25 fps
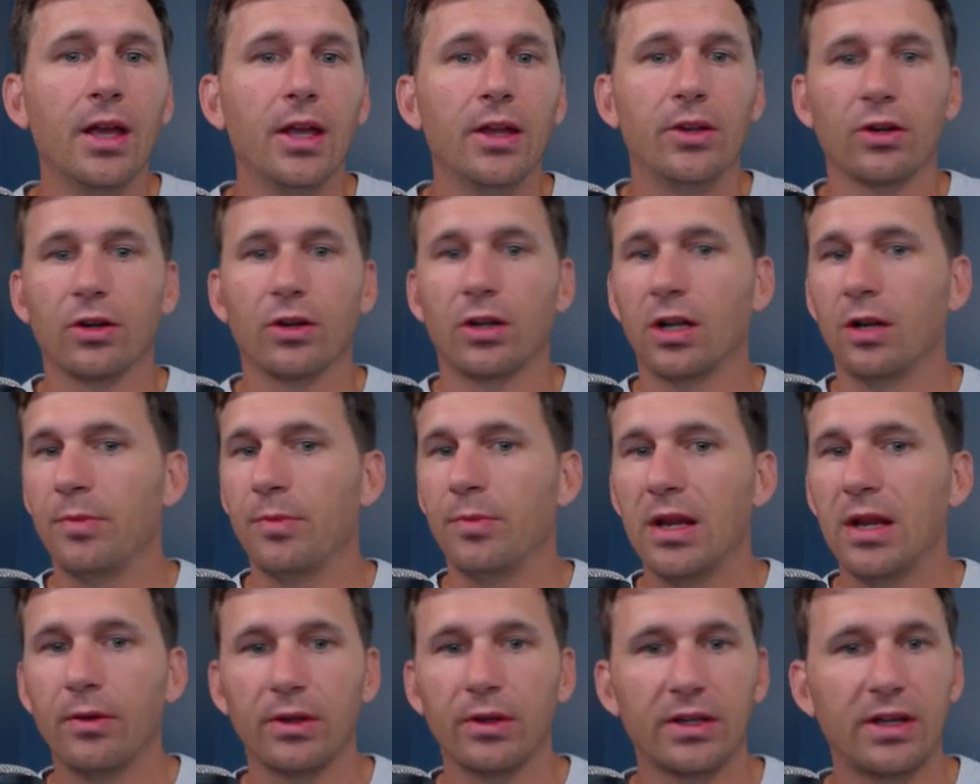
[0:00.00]
You're going to be
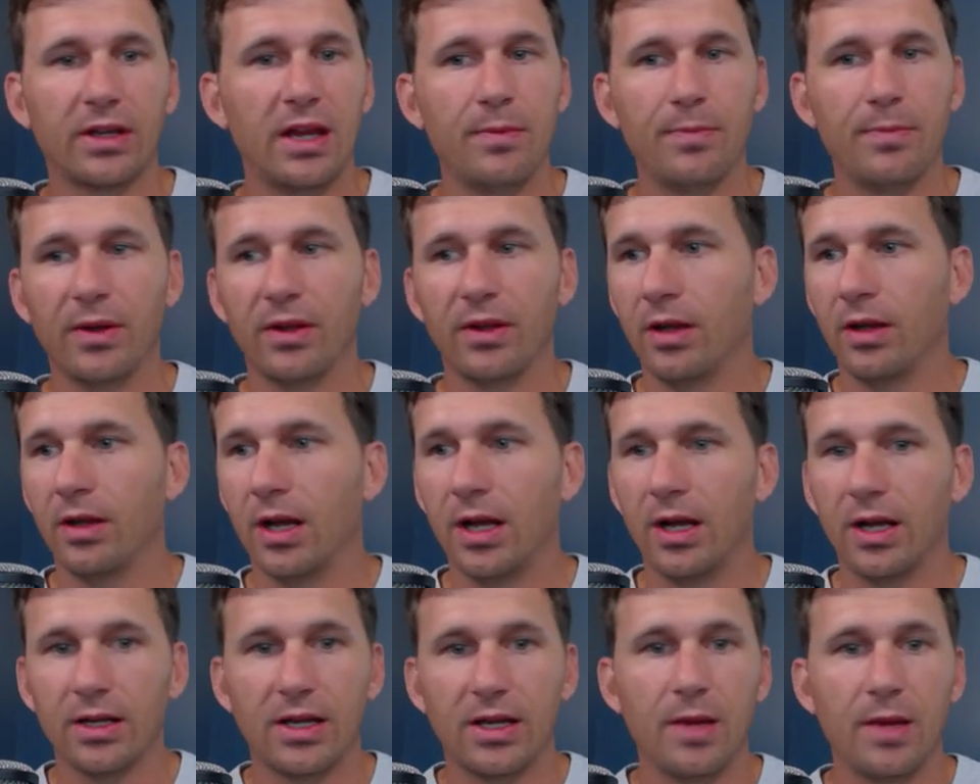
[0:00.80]
able
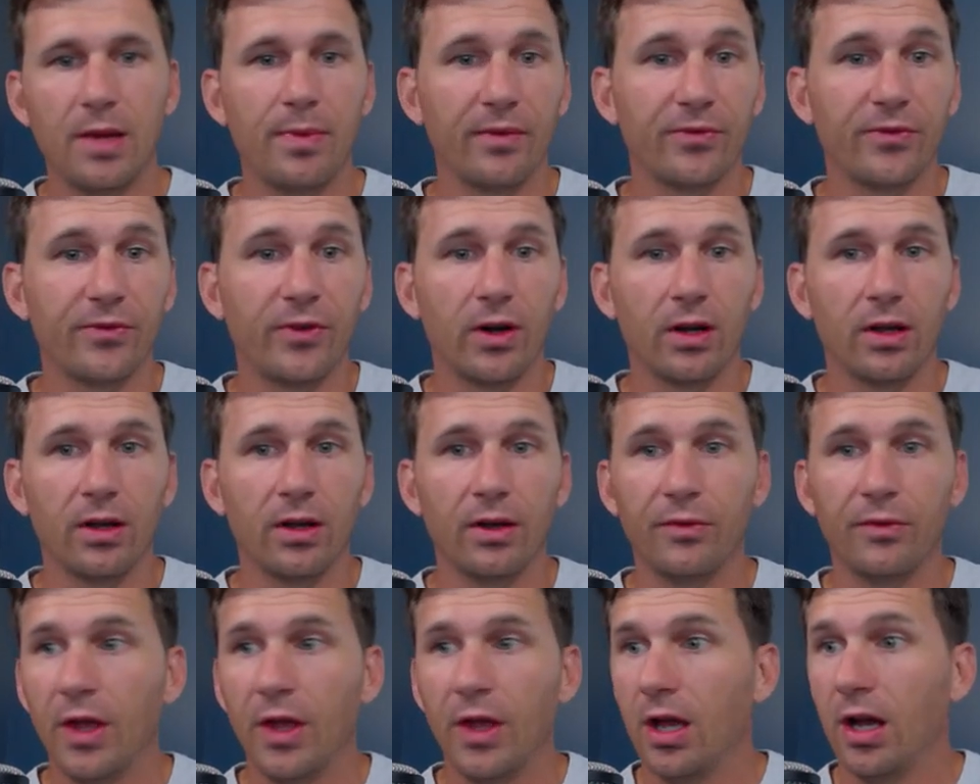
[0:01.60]
to keep in front
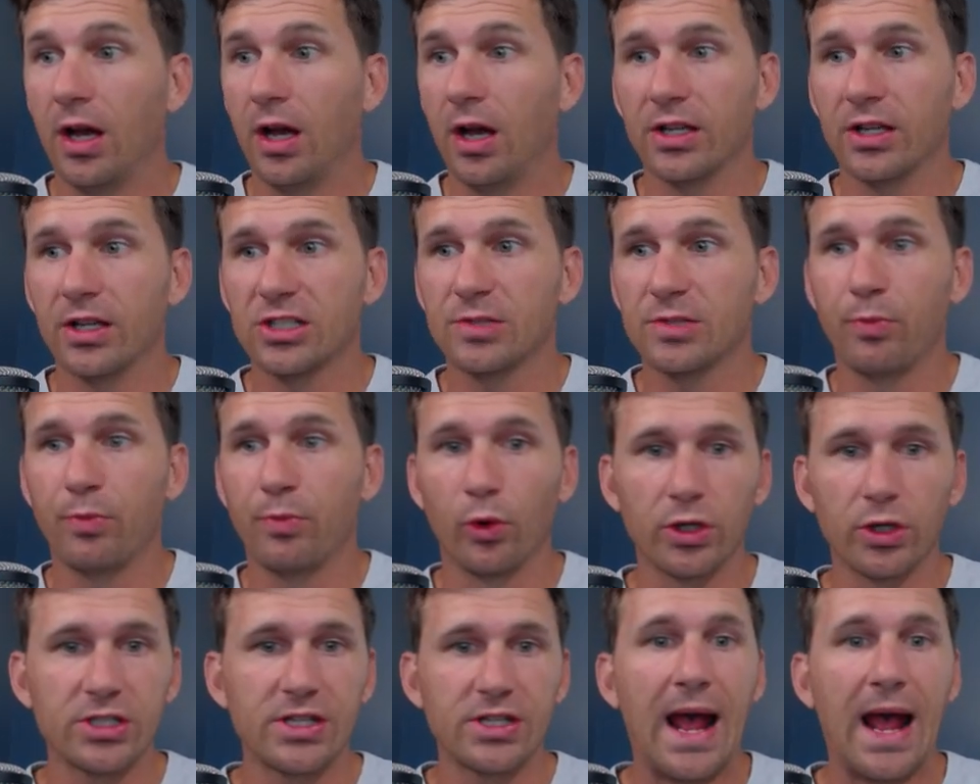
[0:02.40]
of a
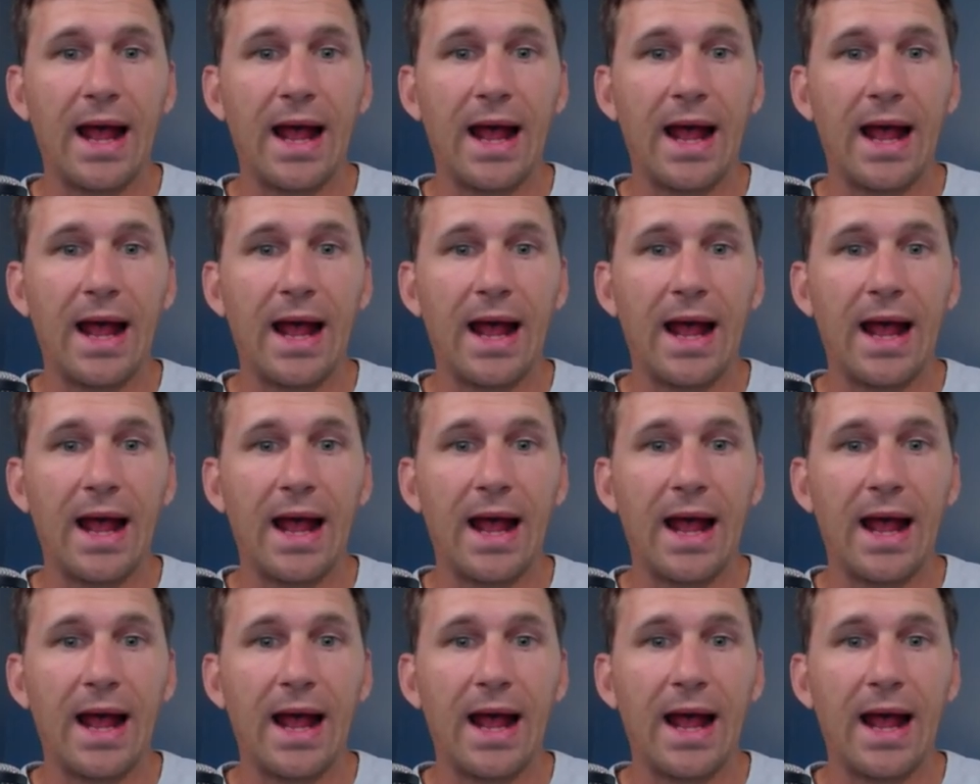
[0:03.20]
sports